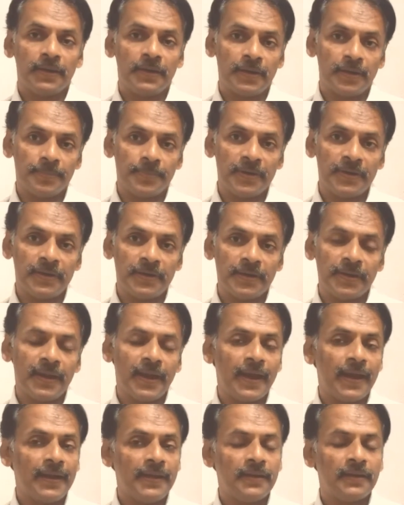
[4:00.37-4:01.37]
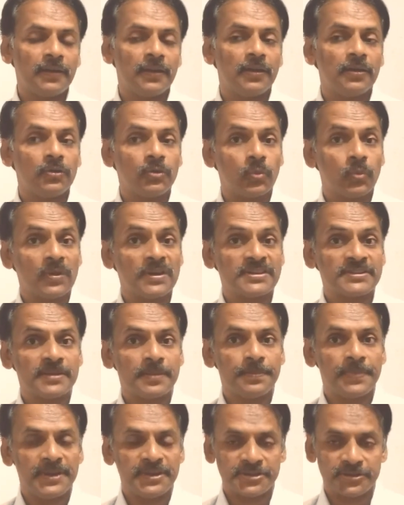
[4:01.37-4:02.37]
repertory and towards
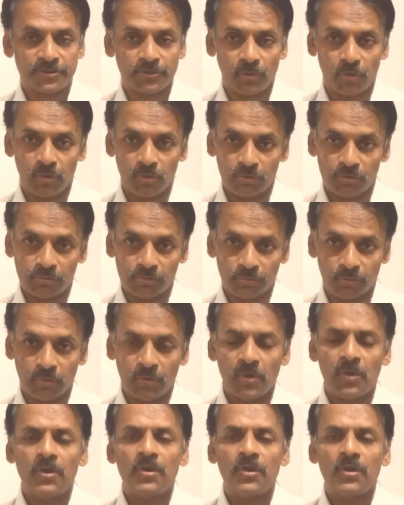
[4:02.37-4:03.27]
the patient also.